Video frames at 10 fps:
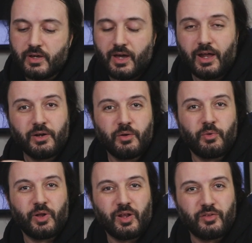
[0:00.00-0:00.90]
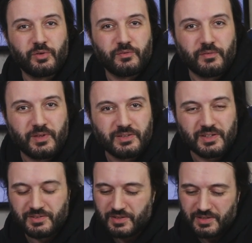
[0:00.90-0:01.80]
I don't know what it is with fifteenth and
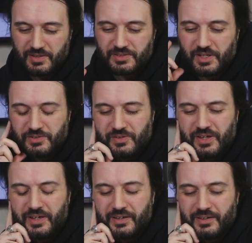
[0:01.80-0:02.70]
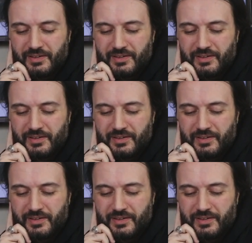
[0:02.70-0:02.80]
sixteenth century here.